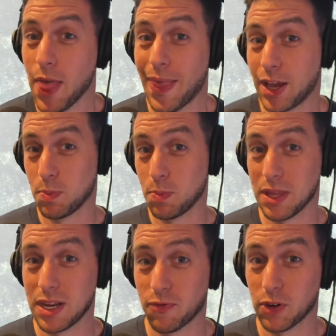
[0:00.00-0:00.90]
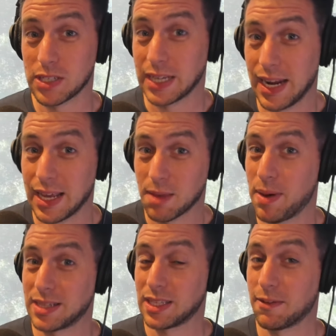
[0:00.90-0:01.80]
that could be the difference in getting the
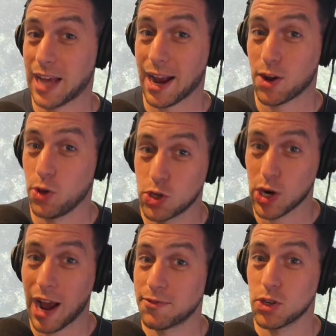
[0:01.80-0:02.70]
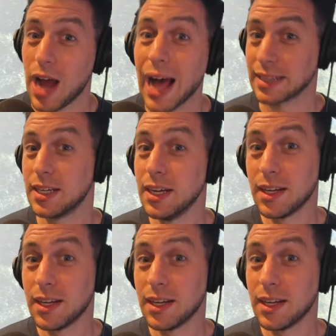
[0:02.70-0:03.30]
best left tackle in the draft or not.